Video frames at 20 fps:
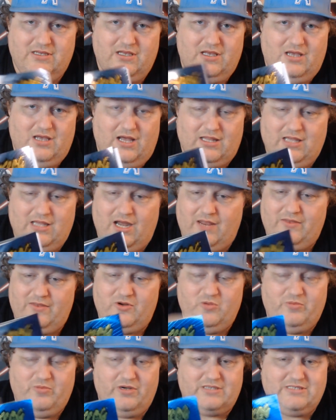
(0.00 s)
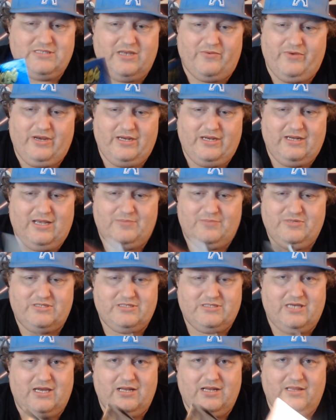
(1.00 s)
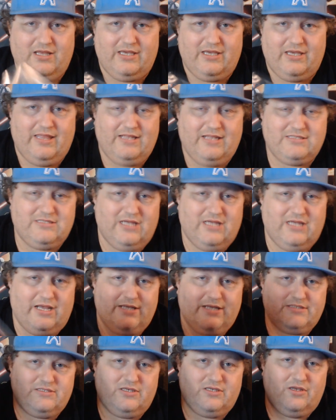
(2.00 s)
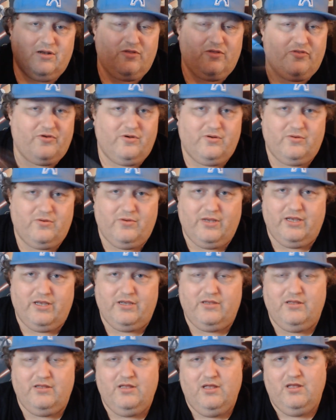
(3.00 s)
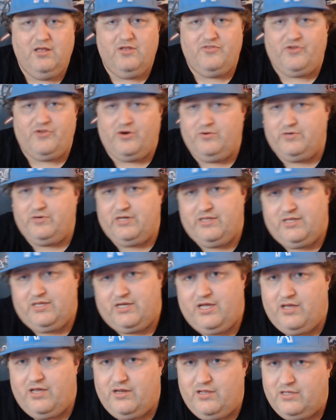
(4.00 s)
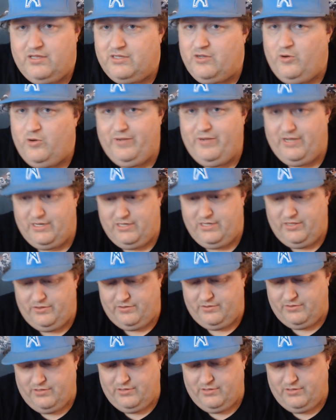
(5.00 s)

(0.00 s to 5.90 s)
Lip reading: A lot of the new books I read, I'm just kind of like, yeah, that's nice, throw it away, throw it in the gutter, and go buy another.